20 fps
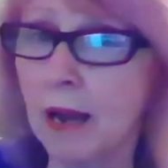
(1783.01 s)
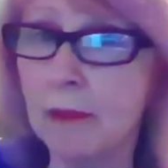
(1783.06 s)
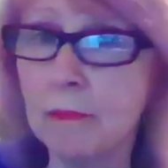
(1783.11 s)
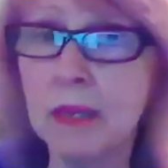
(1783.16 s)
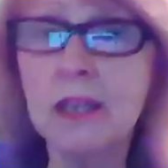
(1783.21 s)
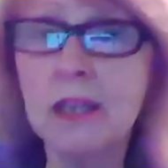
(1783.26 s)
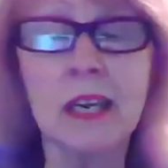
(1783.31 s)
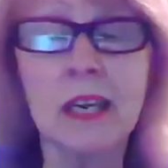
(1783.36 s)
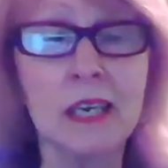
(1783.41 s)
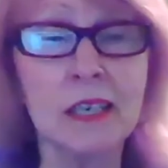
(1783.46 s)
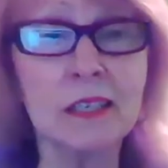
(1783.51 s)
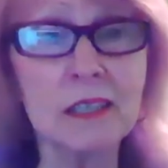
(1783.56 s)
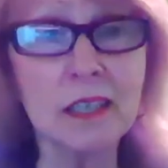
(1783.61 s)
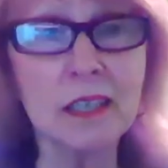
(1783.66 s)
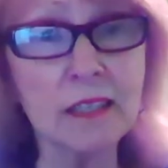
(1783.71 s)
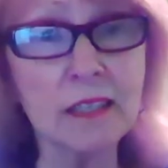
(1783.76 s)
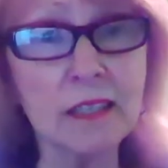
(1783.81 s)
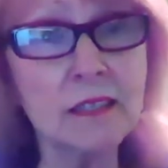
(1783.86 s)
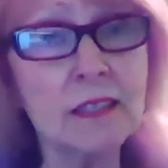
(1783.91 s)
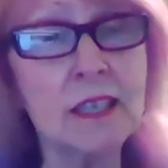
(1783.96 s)
I mean,
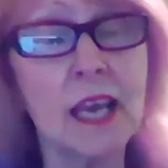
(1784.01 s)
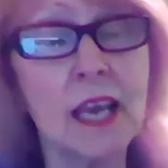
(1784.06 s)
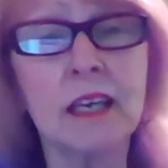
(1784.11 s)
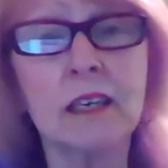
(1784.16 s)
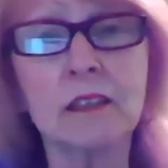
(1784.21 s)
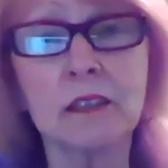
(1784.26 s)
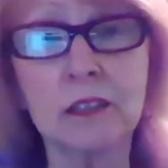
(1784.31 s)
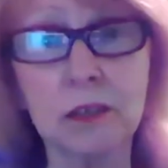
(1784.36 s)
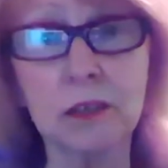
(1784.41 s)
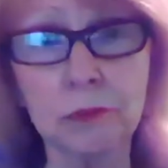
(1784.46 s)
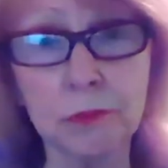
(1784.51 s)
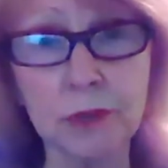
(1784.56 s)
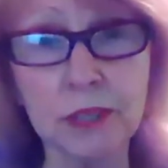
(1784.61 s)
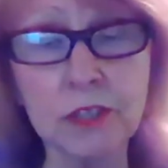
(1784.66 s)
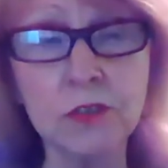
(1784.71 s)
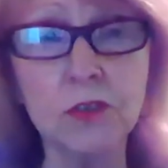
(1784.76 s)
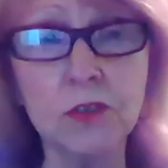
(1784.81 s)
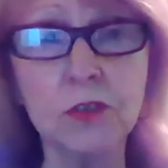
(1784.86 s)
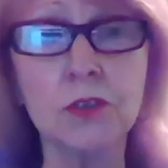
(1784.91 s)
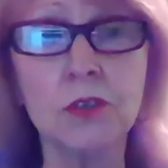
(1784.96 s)
it does take a little
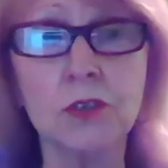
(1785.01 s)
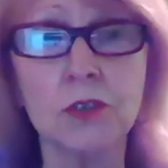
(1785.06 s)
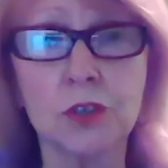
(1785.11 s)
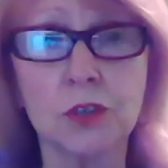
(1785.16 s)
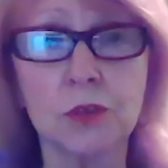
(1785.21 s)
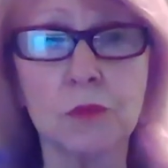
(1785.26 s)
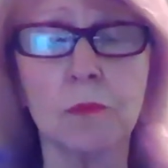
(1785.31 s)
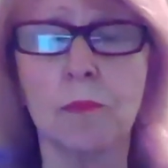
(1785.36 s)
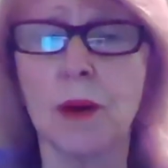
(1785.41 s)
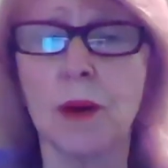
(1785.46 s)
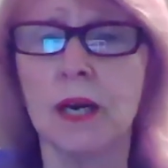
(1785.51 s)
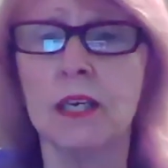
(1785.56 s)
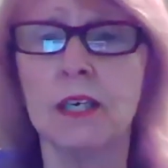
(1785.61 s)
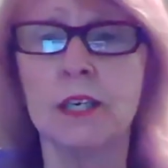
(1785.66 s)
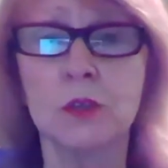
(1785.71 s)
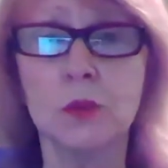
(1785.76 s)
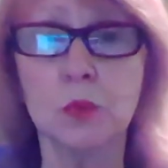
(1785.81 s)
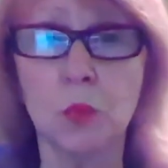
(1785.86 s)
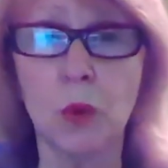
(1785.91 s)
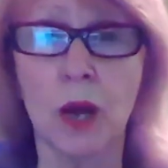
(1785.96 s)
research, but
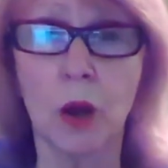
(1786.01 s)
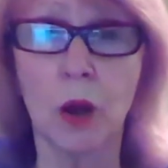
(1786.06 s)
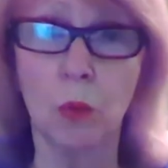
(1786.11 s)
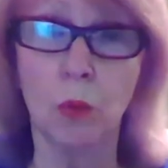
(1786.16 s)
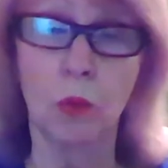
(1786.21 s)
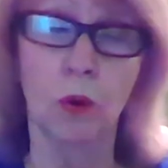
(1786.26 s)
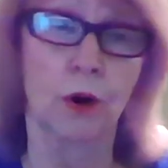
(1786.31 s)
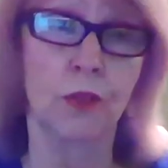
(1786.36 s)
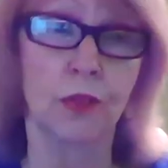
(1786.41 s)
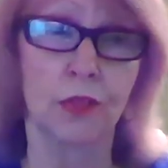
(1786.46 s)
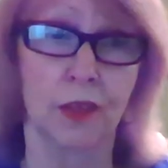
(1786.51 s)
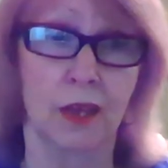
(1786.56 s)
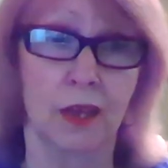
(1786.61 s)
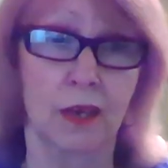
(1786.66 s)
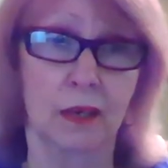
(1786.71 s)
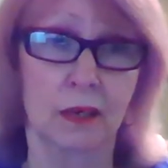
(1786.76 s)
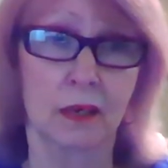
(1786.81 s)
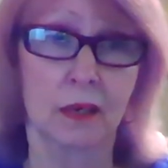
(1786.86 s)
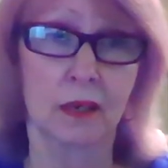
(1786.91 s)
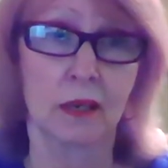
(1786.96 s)
it is well worth
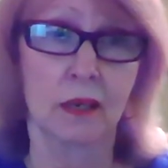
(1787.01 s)
it.